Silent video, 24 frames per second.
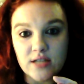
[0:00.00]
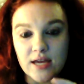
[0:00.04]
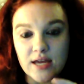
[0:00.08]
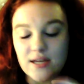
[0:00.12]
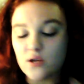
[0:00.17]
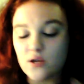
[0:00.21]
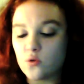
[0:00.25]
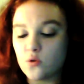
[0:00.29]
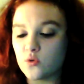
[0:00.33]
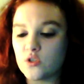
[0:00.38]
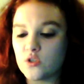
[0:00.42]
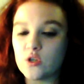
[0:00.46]
and
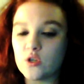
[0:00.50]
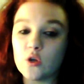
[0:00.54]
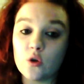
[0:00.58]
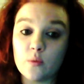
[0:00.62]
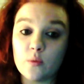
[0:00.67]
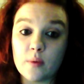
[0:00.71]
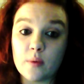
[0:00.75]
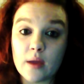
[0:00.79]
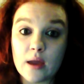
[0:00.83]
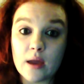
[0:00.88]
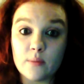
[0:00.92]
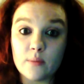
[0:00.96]
also you'll be
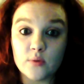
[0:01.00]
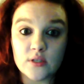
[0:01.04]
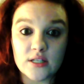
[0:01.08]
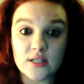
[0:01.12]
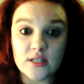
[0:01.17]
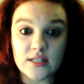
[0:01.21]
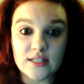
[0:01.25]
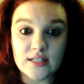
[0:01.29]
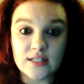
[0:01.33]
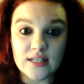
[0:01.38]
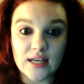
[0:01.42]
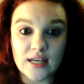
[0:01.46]
able to
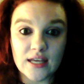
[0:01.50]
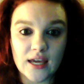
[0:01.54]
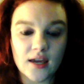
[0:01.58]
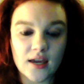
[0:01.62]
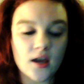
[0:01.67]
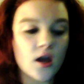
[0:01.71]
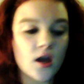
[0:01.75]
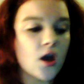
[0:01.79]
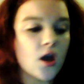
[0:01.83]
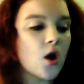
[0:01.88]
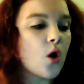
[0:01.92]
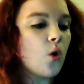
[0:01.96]
see
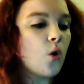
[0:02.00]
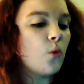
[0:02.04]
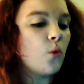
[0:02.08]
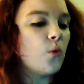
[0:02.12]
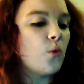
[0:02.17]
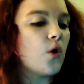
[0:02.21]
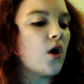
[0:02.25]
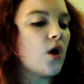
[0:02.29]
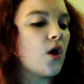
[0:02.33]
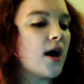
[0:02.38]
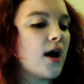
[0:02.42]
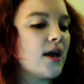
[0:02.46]
what
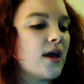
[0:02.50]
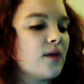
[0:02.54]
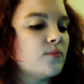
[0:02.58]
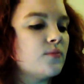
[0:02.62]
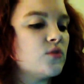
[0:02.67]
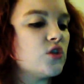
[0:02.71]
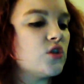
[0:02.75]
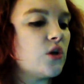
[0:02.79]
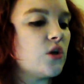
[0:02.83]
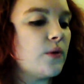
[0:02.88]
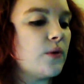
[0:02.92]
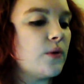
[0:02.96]
I am
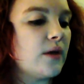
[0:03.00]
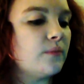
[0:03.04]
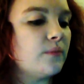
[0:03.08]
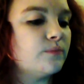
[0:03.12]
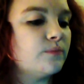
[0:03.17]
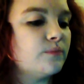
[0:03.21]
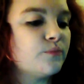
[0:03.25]
doing.